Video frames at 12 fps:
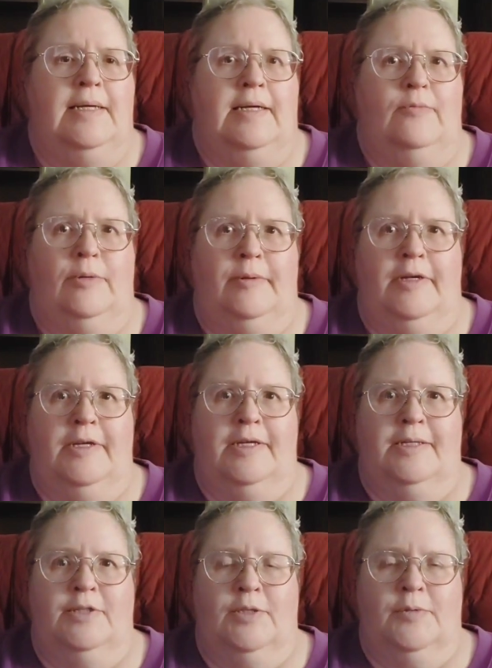One of
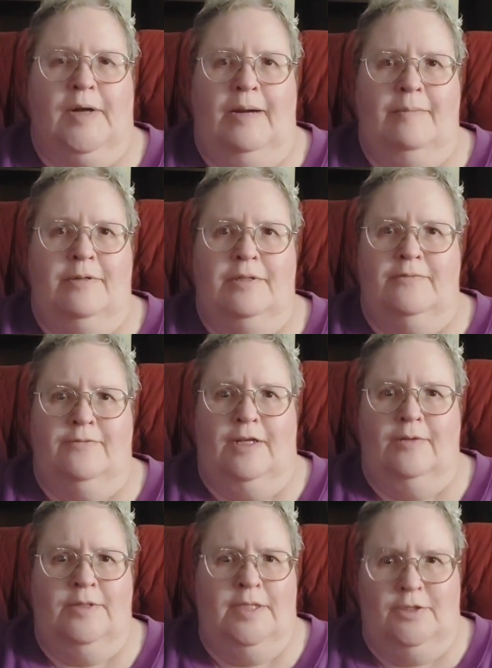my subscribers and
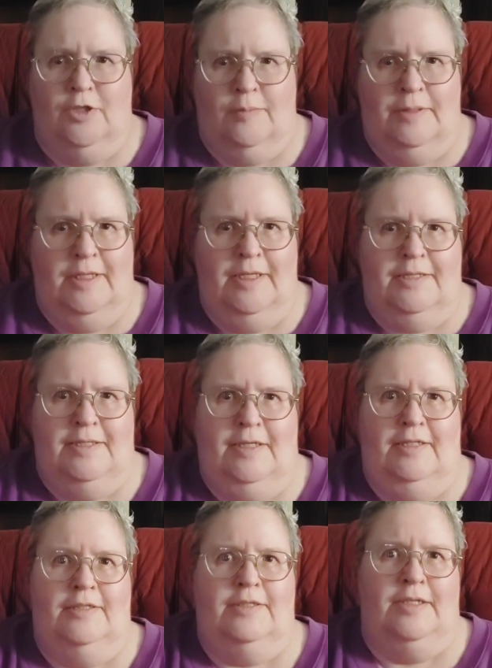followers has told me it's
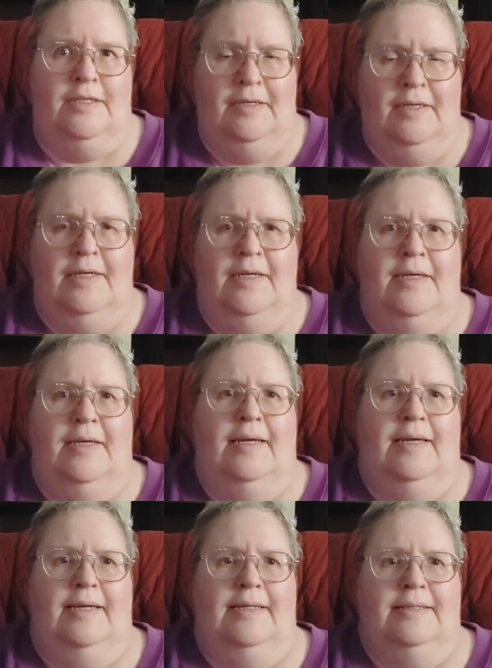easy,
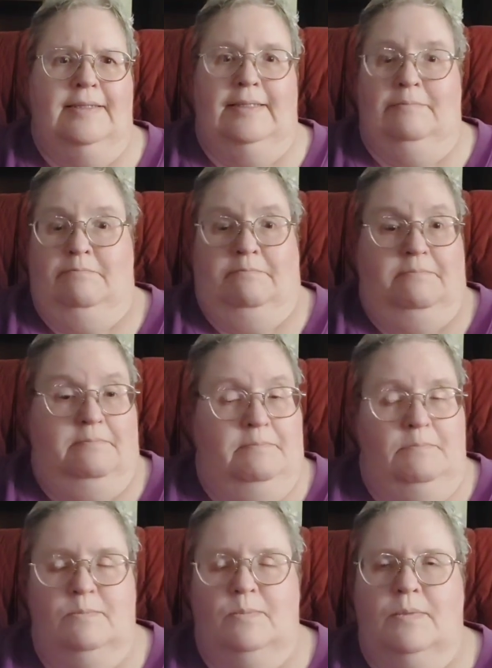and
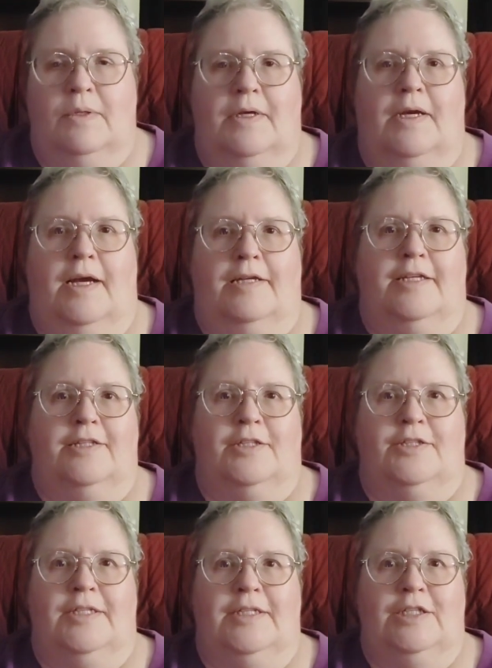I guess I'll
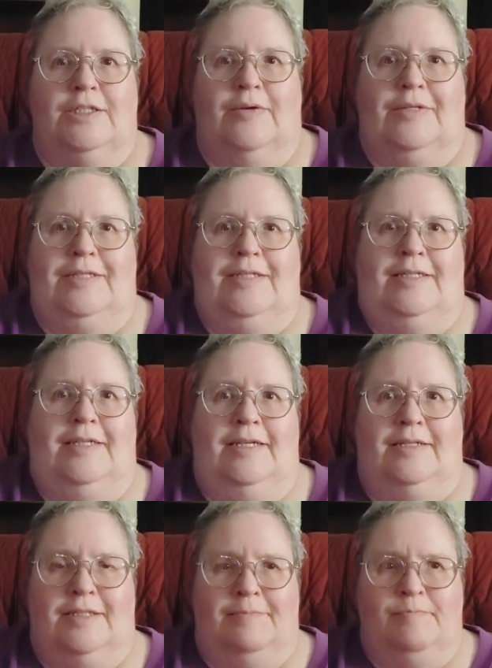see just how easy it
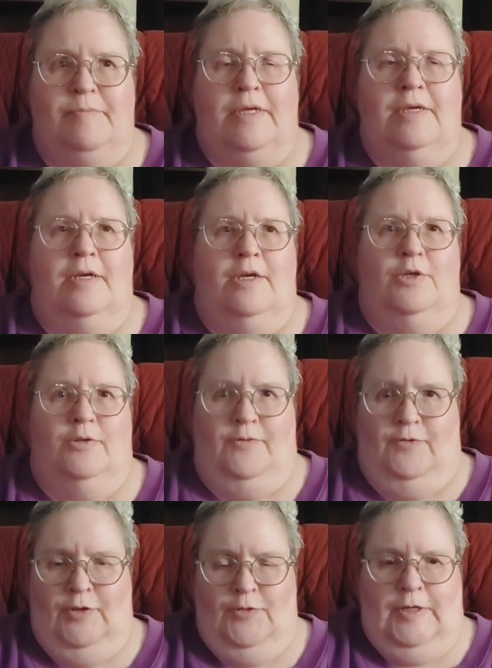is.
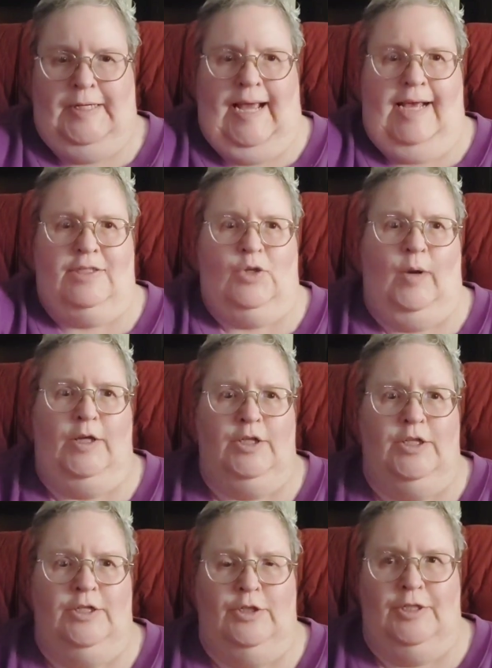Feel free to ask
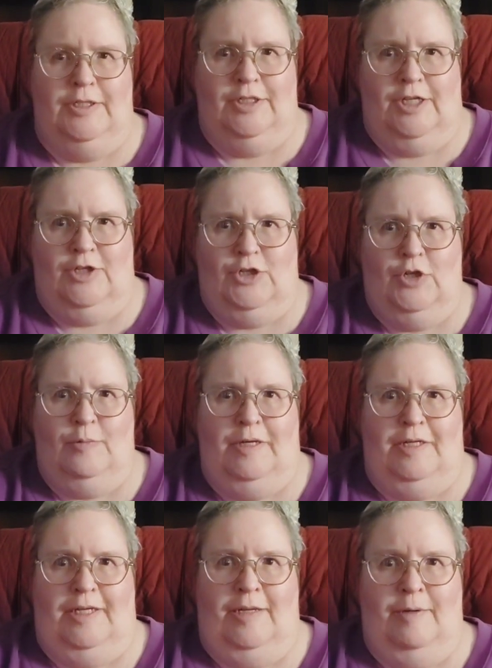questions. You can shoot me
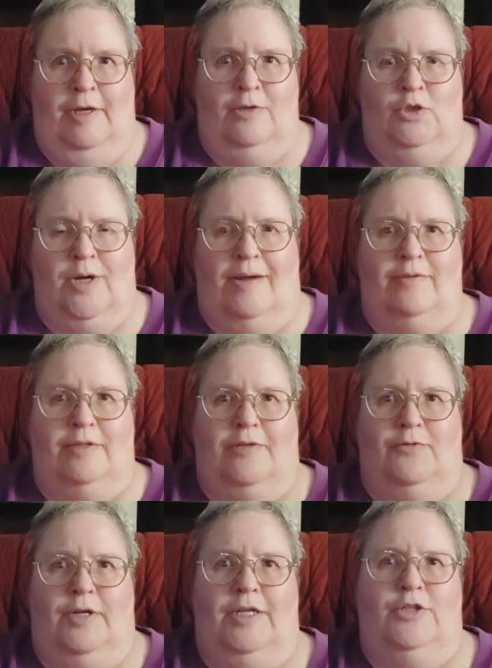an email,
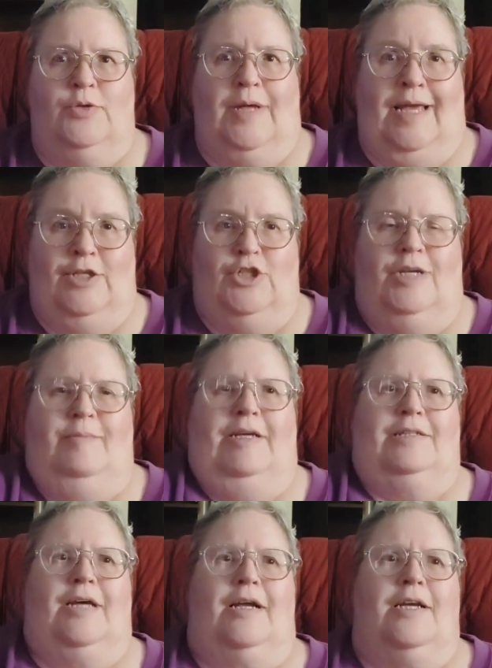
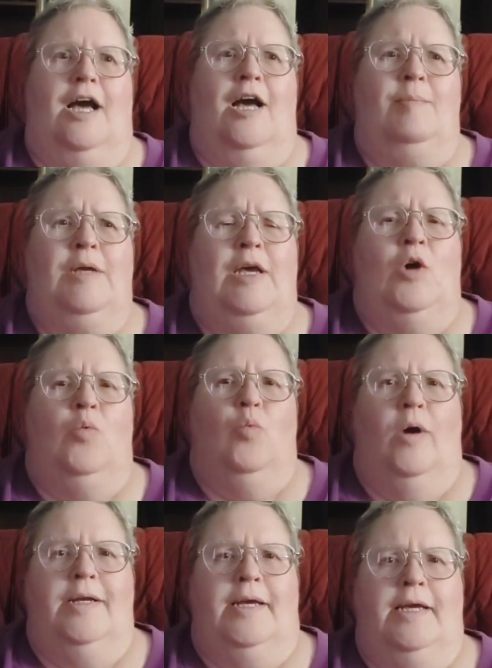travelingforhistory@gmail.com,
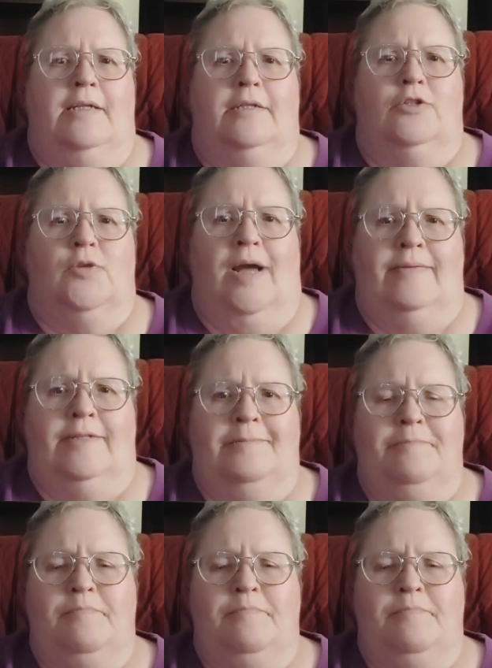1 L in traveling.